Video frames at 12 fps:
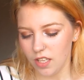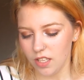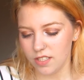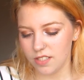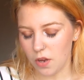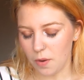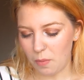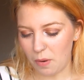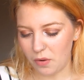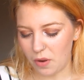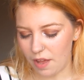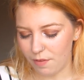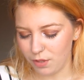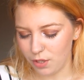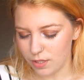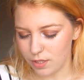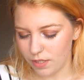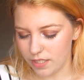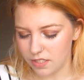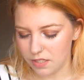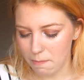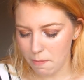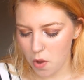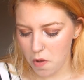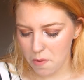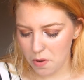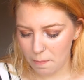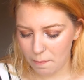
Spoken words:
so I might not have the use for this at the moment,